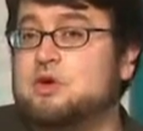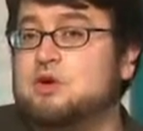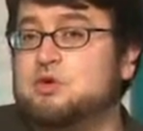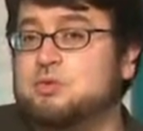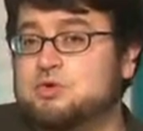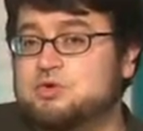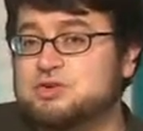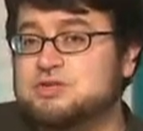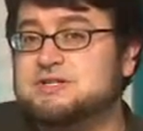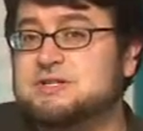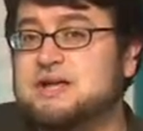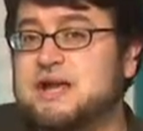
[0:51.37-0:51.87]

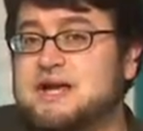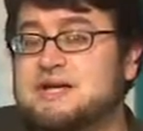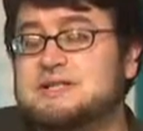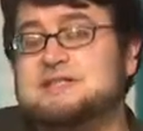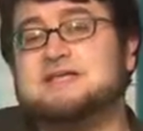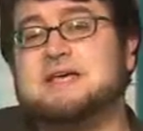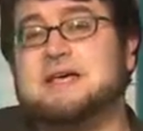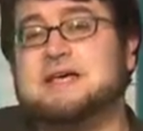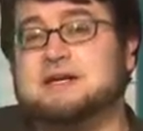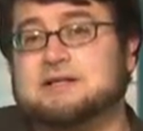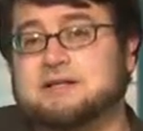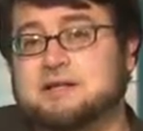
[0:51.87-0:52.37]
which is
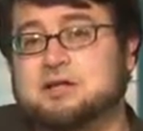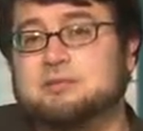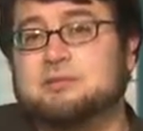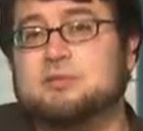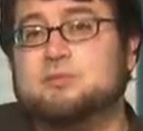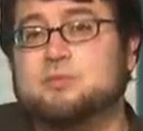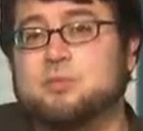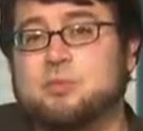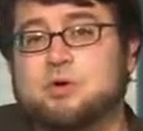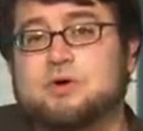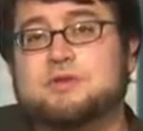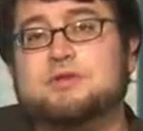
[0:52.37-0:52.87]
nice and a little
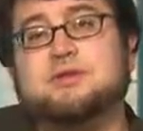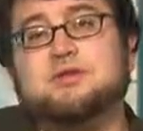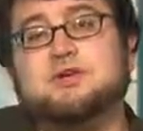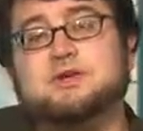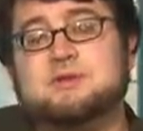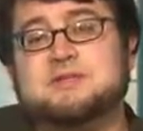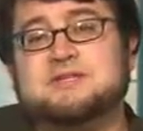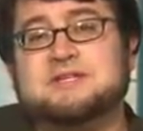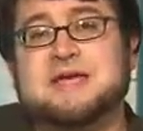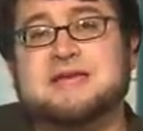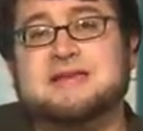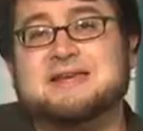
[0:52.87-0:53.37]
bit more than you
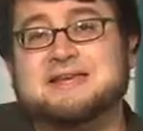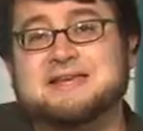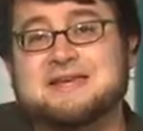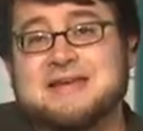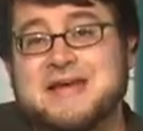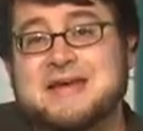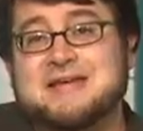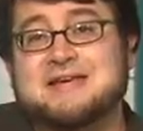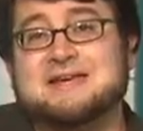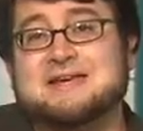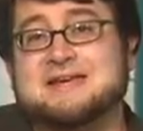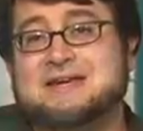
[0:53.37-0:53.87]
would tend to
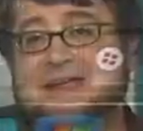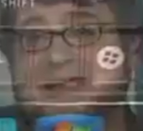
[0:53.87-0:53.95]
get in